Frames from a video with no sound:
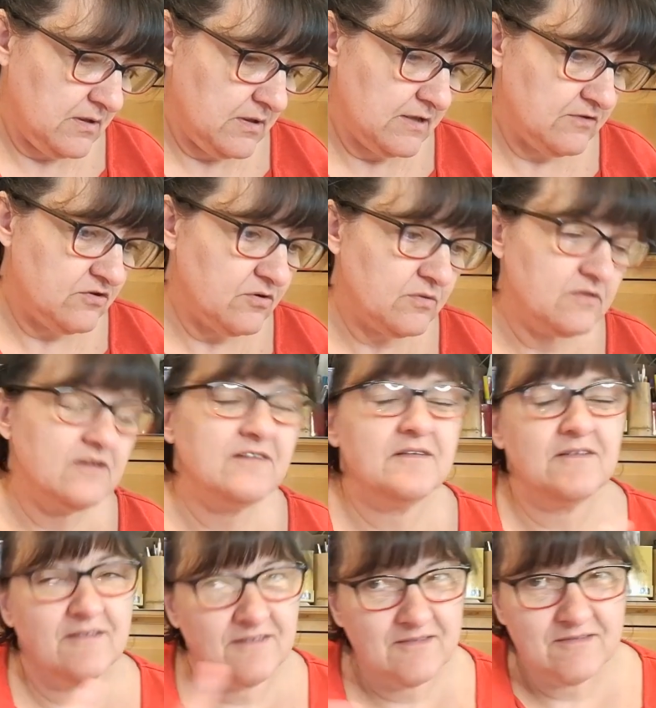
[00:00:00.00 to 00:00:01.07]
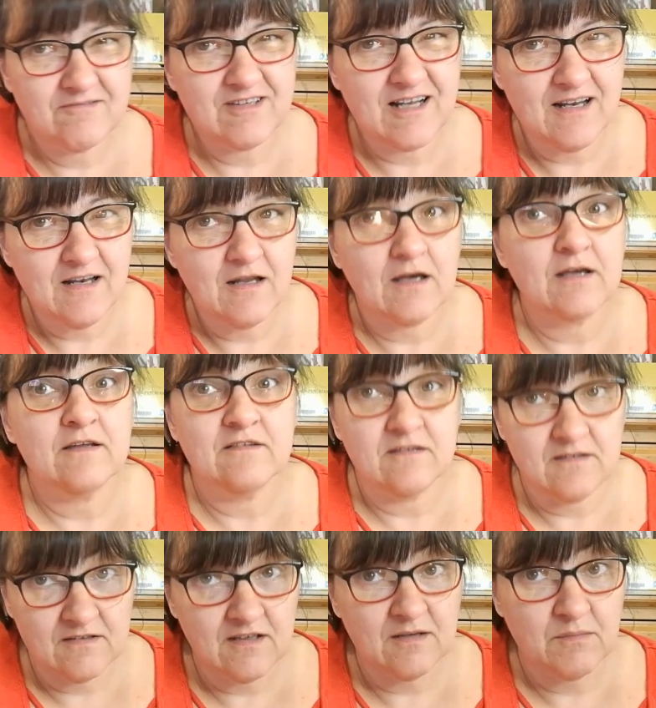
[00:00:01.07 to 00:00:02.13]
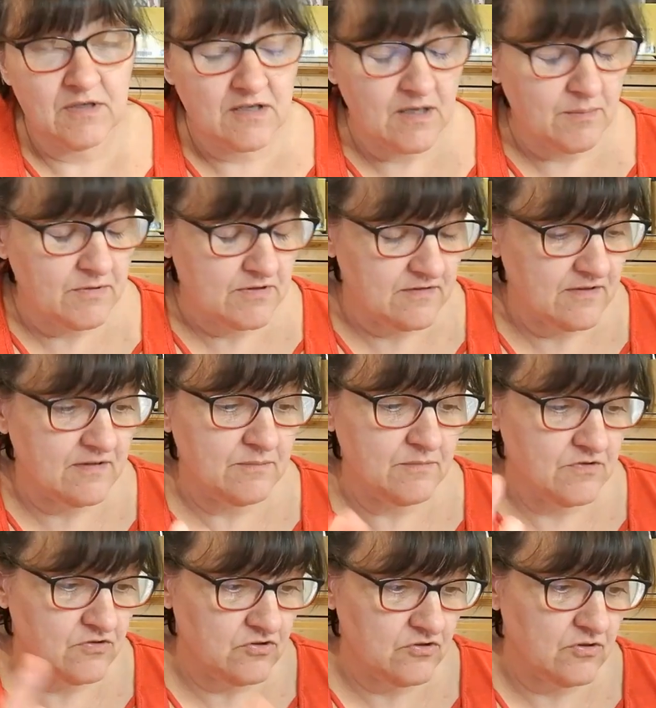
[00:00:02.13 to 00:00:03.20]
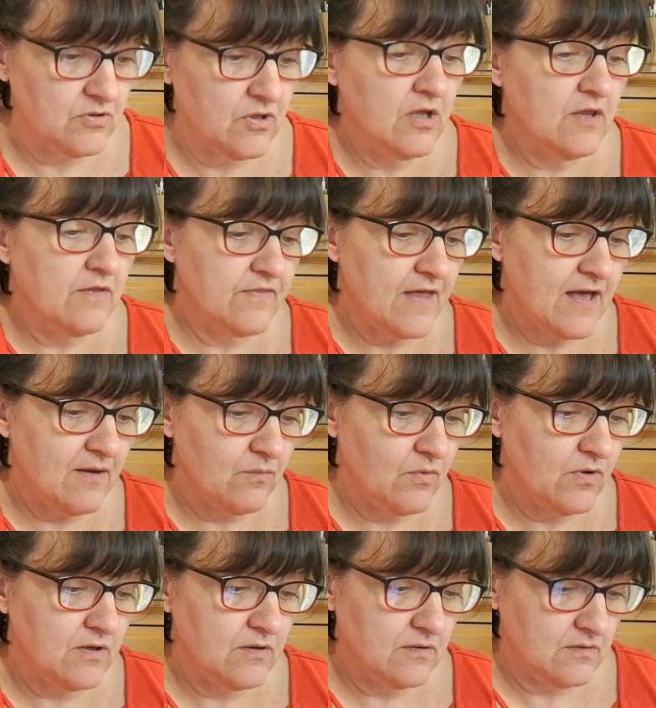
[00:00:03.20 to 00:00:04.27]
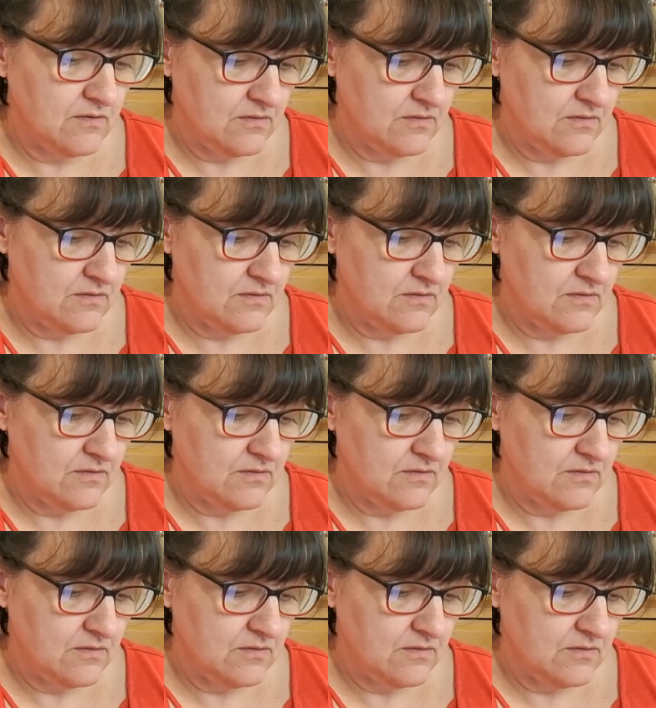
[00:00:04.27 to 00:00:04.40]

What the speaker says: It tell a lie, it did take me a couple of attempts to do that one.